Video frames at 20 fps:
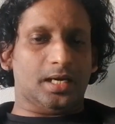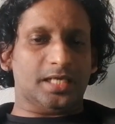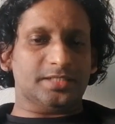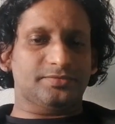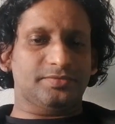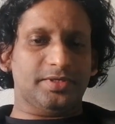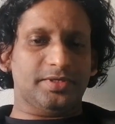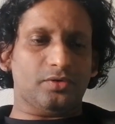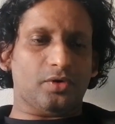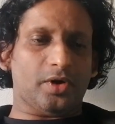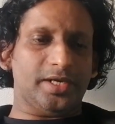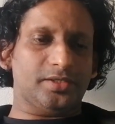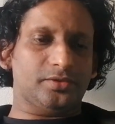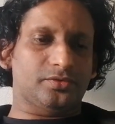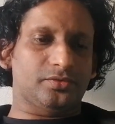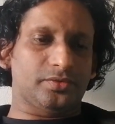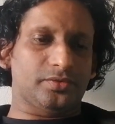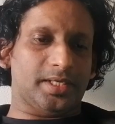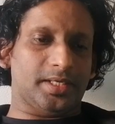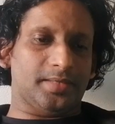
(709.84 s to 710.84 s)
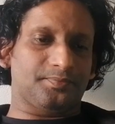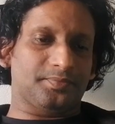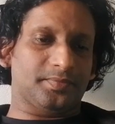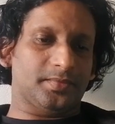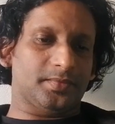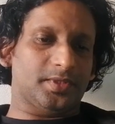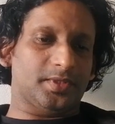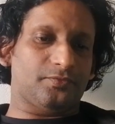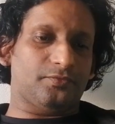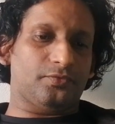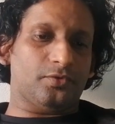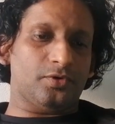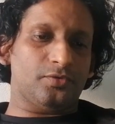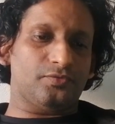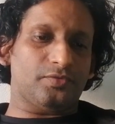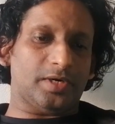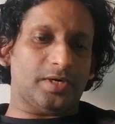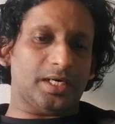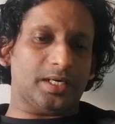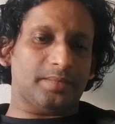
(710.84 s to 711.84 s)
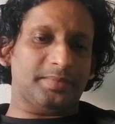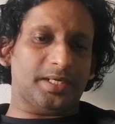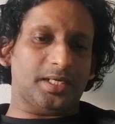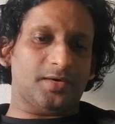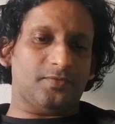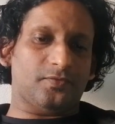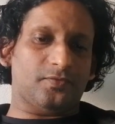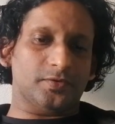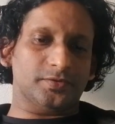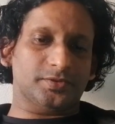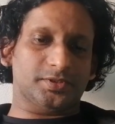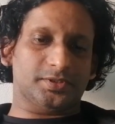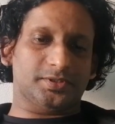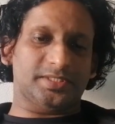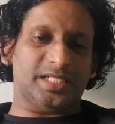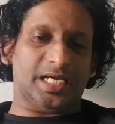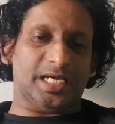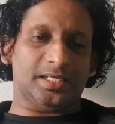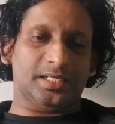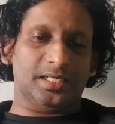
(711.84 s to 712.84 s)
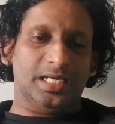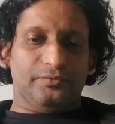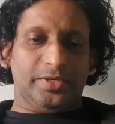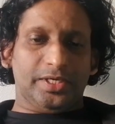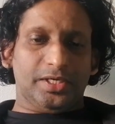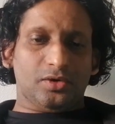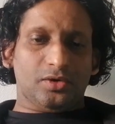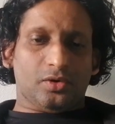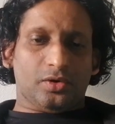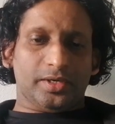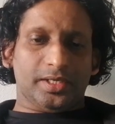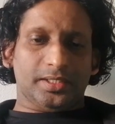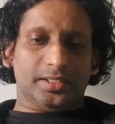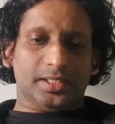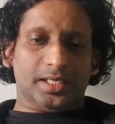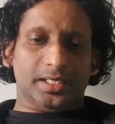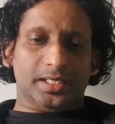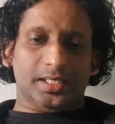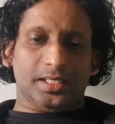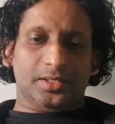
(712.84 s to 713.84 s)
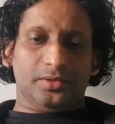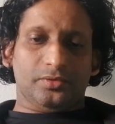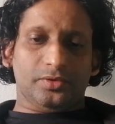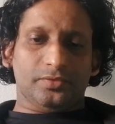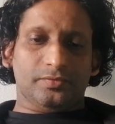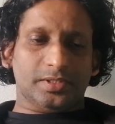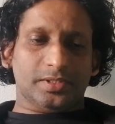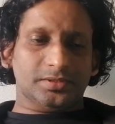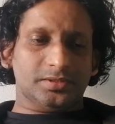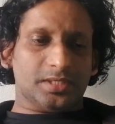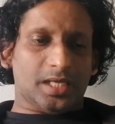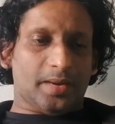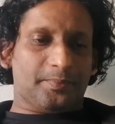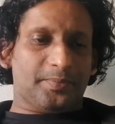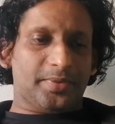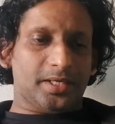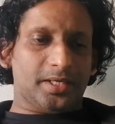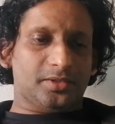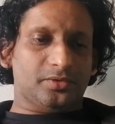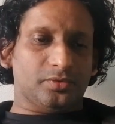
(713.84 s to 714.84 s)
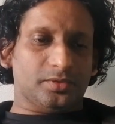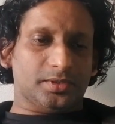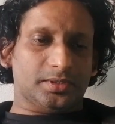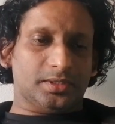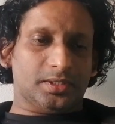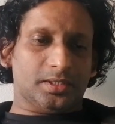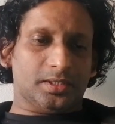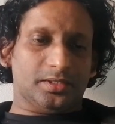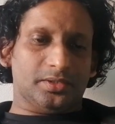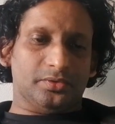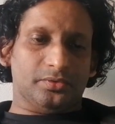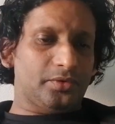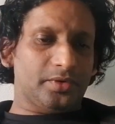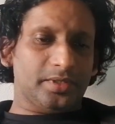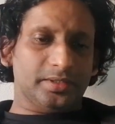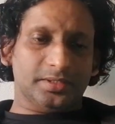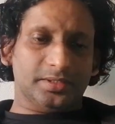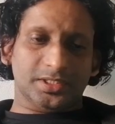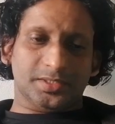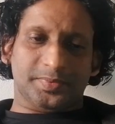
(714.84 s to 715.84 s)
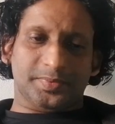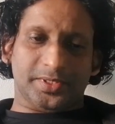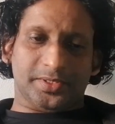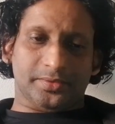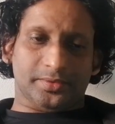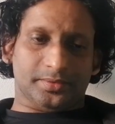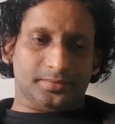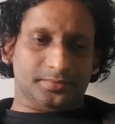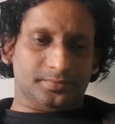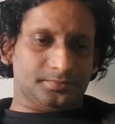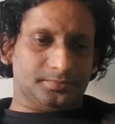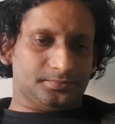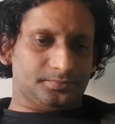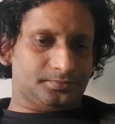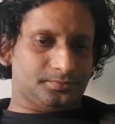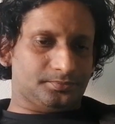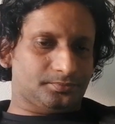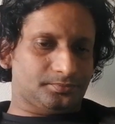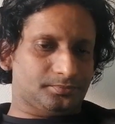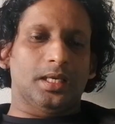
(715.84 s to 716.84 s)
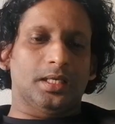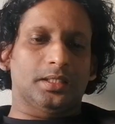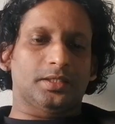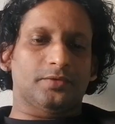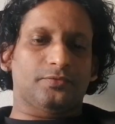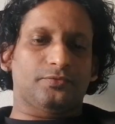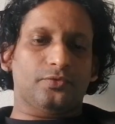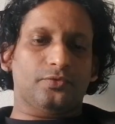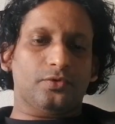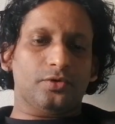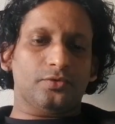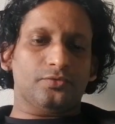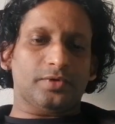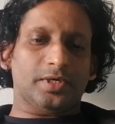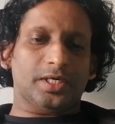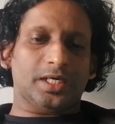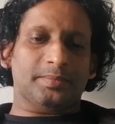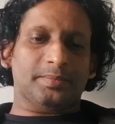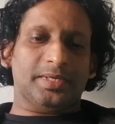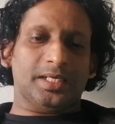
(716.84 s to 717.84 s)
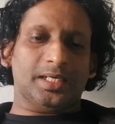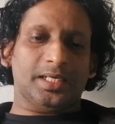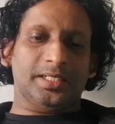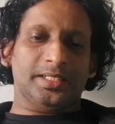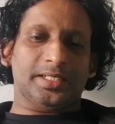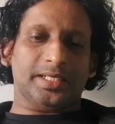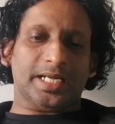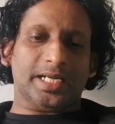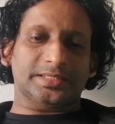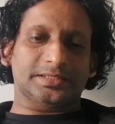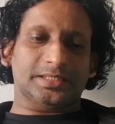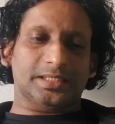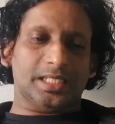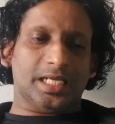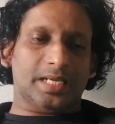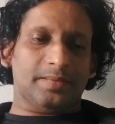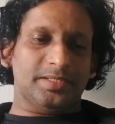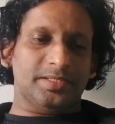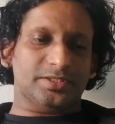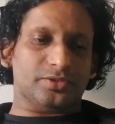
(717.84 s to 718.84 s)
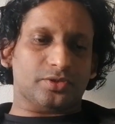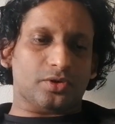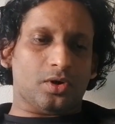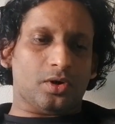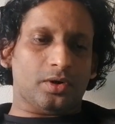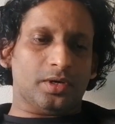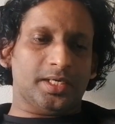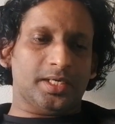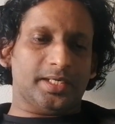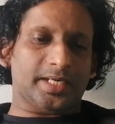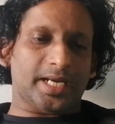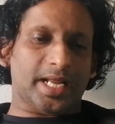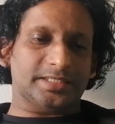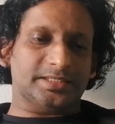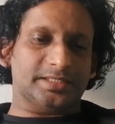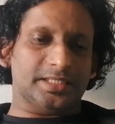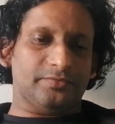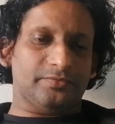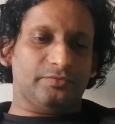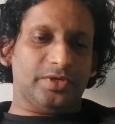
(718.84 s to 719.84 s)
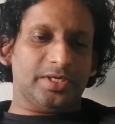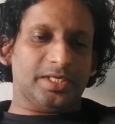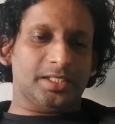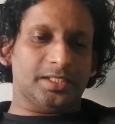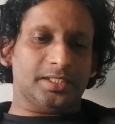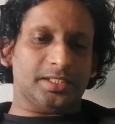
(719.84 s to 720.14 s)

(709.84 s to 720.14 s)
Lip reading: As we know it today, the four fundamental forces that we know in the universe appear together during this period. The four fundamental interactions, namely strong interaction, weak